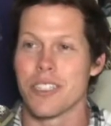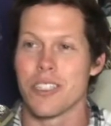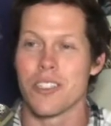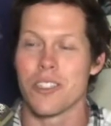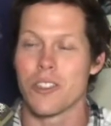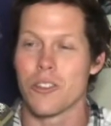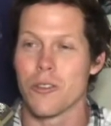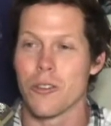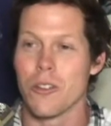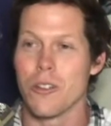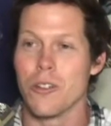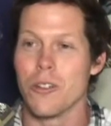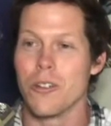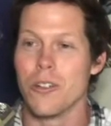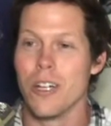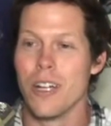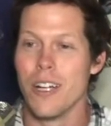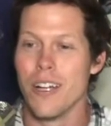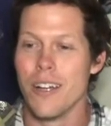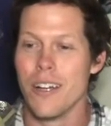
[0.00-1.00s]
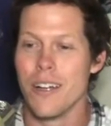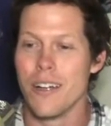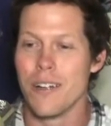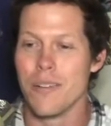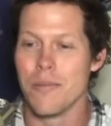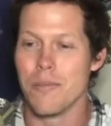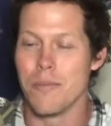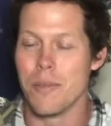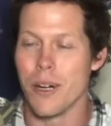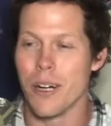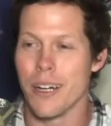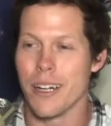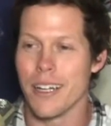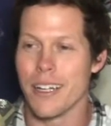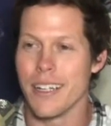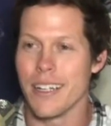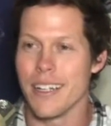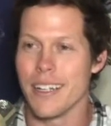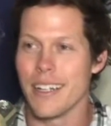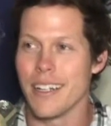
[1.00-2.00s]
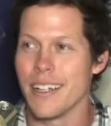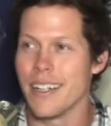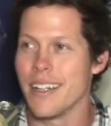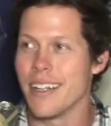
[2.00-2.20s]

which is true, but